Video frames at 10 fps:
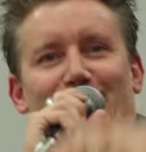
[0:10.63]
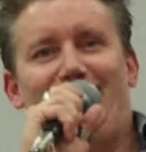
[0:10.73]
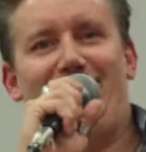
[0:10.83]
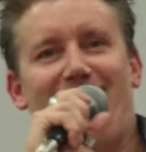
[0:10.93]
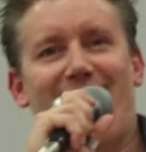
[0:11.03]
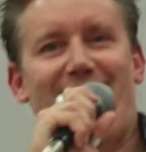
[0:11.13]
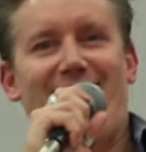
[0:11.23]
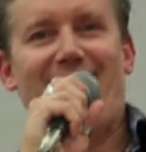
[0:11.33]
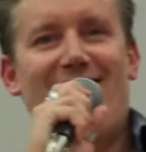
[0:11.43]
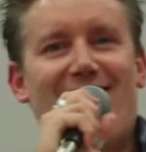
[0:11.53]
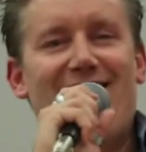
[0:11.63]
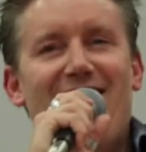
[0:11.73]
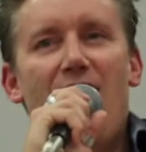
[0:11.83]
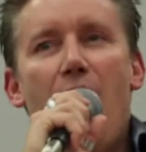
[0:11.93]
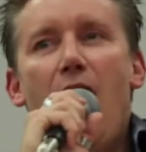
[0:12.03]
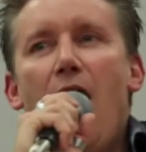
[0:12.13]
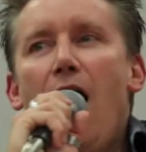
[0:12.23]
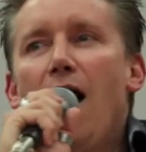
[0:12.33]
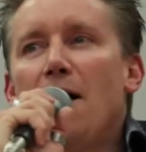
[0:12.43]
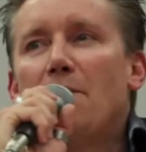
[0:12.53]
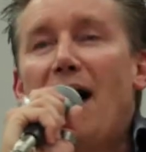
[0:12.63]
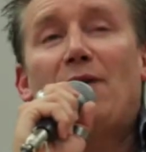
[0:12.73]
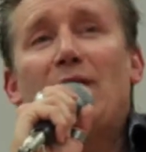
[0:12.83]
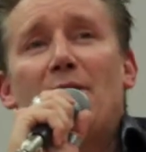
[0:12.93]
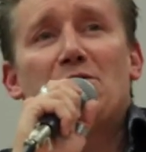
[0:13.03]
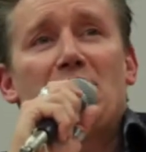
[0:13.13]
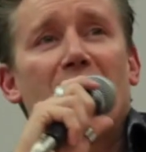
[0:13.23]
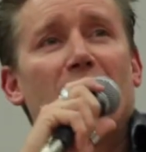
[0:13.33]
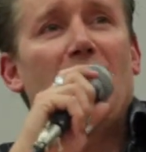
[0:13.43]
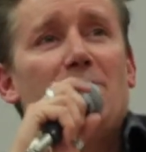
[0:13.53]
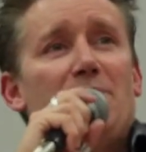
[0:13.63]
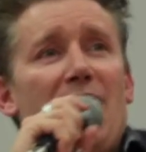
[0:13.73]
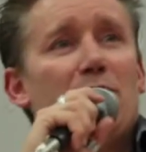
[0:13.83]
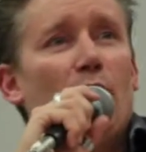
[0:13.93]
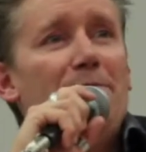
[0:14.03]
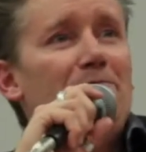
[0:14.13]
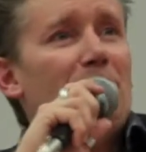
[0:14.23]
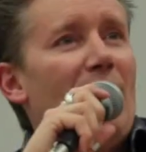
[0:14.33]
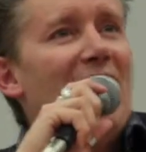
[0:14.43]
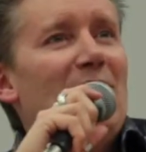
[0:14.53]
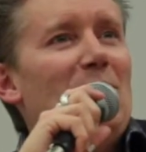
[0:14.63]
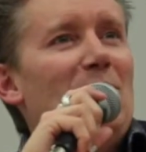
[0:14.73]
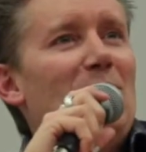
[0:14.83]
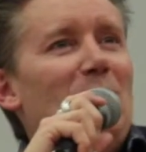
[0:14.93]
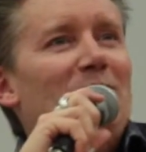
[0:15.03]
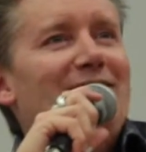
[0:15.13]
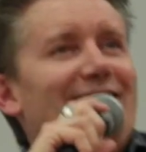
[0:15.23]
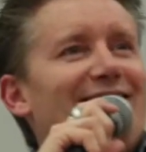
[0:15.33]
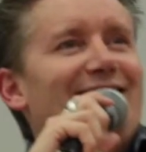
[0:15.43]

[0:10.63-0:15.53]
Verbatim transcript: Aww. Back when I was single, I was a bad boy. Hello.